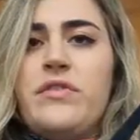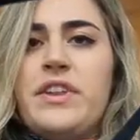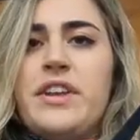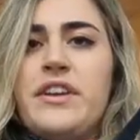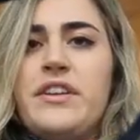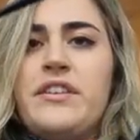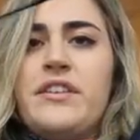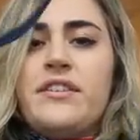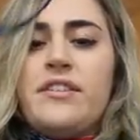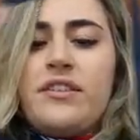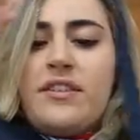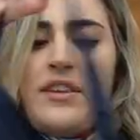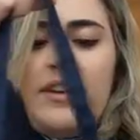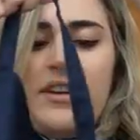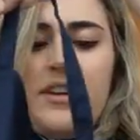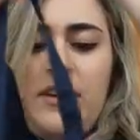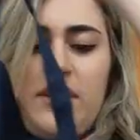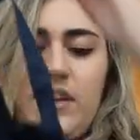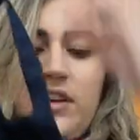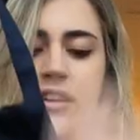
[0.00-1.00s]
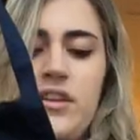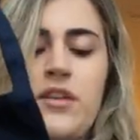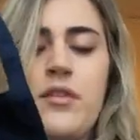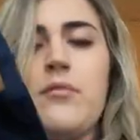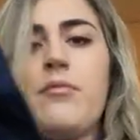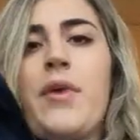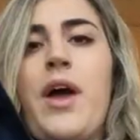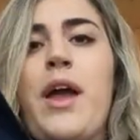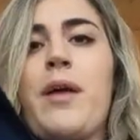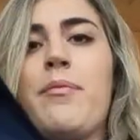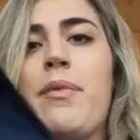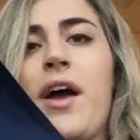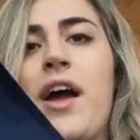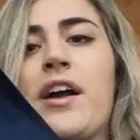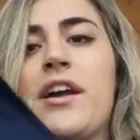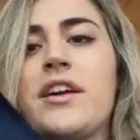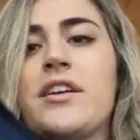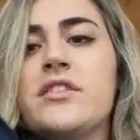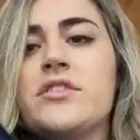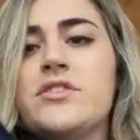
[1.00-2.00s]
of these in my
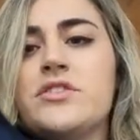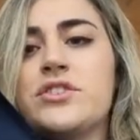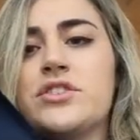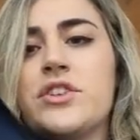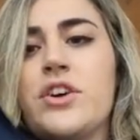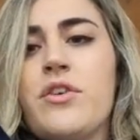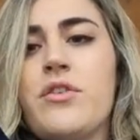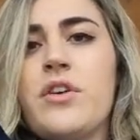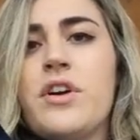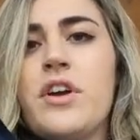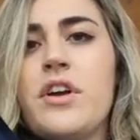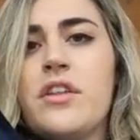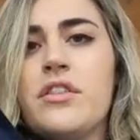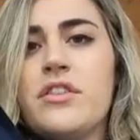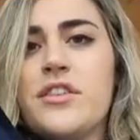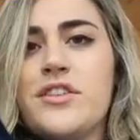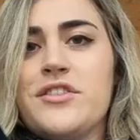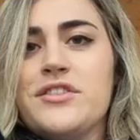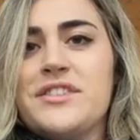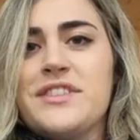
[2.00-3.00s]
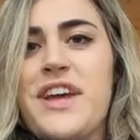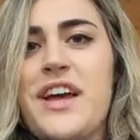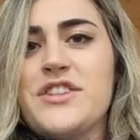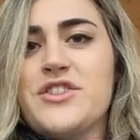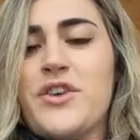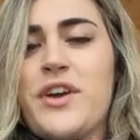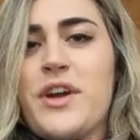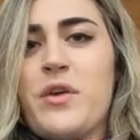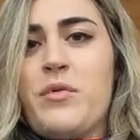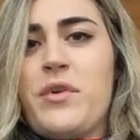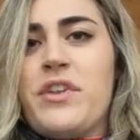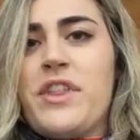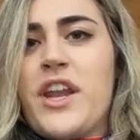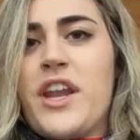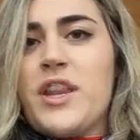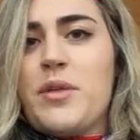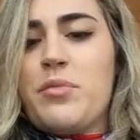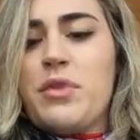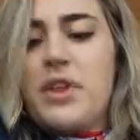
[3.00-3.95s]
package, so there's that, so I can wear that on